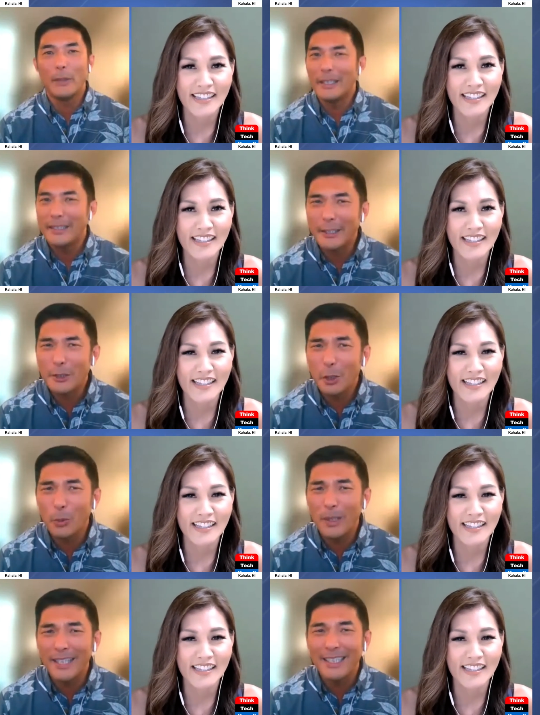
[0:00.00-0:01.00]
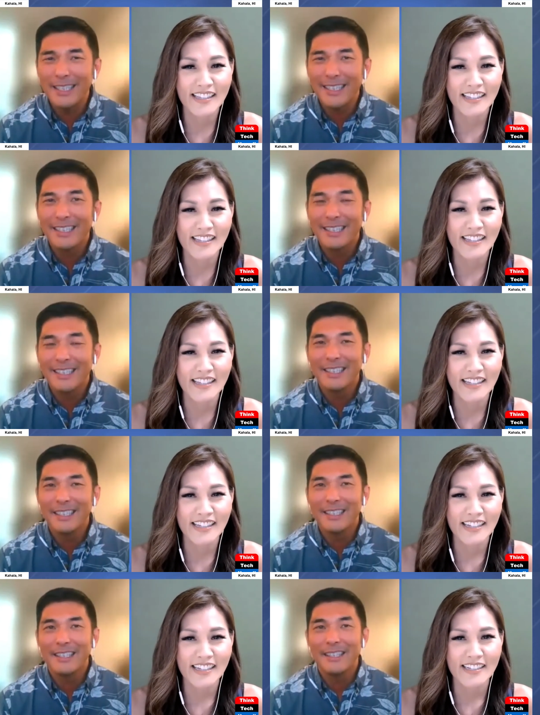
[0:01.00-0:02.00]
Speaker 1: Wait, did you know what?
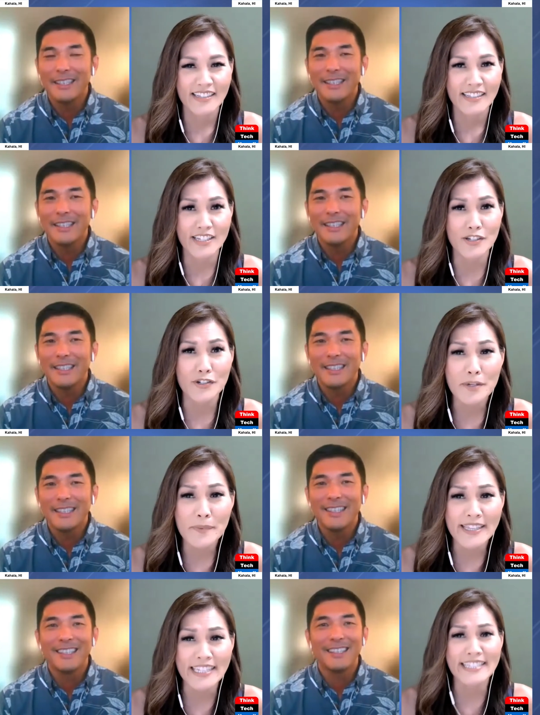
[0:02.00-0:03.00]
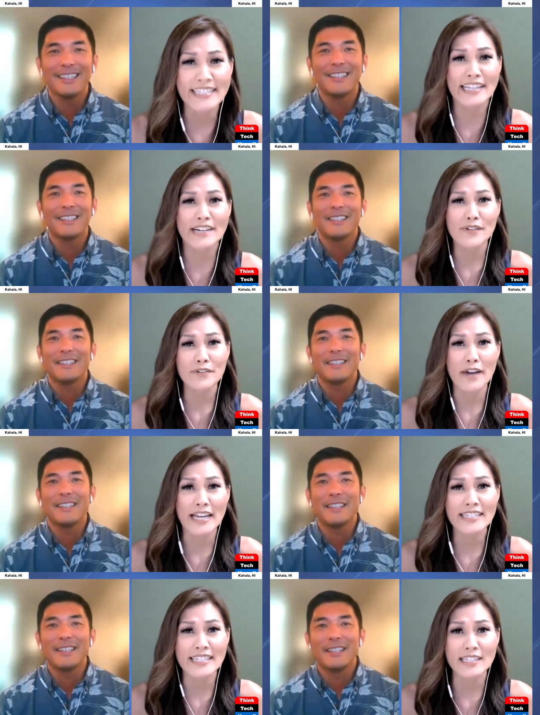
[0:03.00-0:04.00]
Speaker 2: Did you know about the sea level
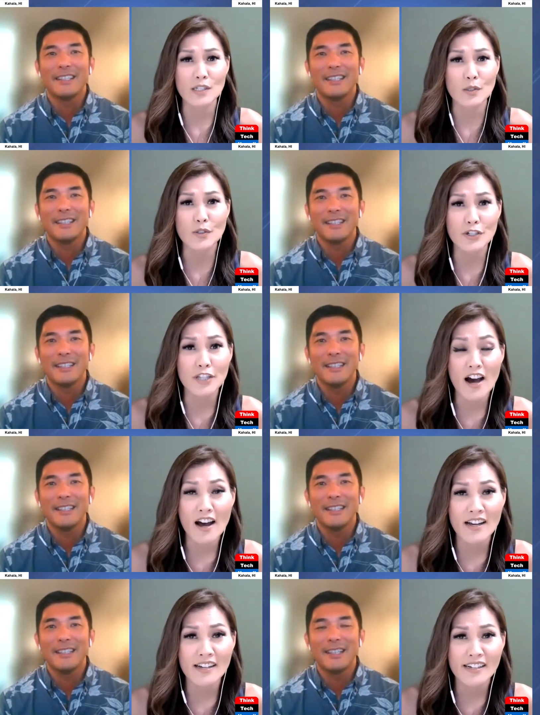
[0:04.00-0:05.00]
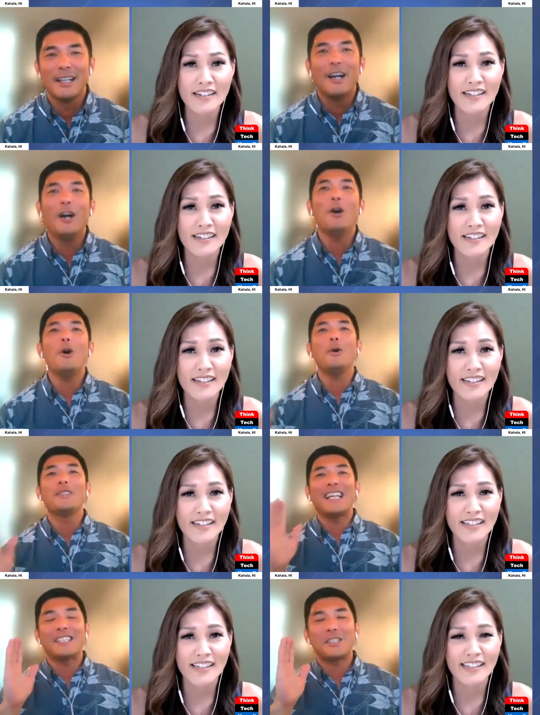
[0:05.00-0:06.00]
rise disclosure law?
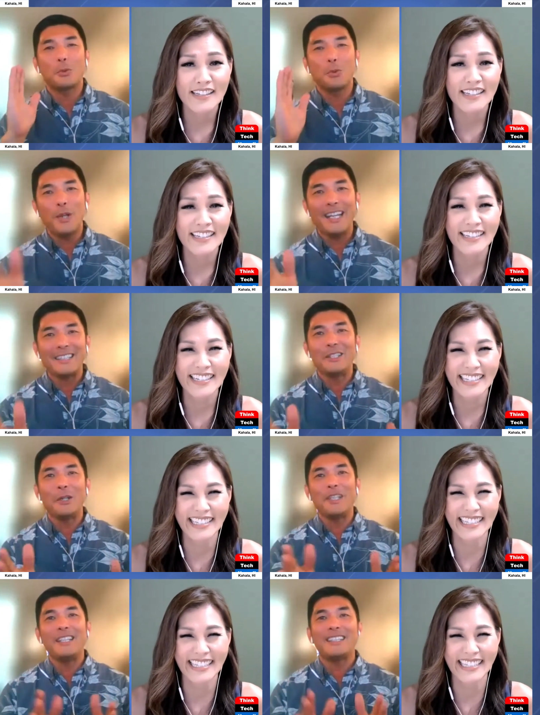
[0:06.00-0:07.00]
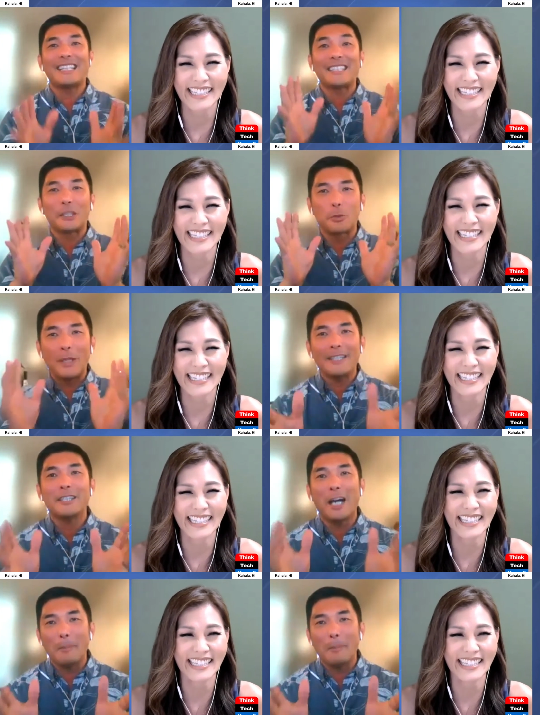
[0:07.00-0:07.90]
Speaker 1: Oh, that's right, Leonie. That's a great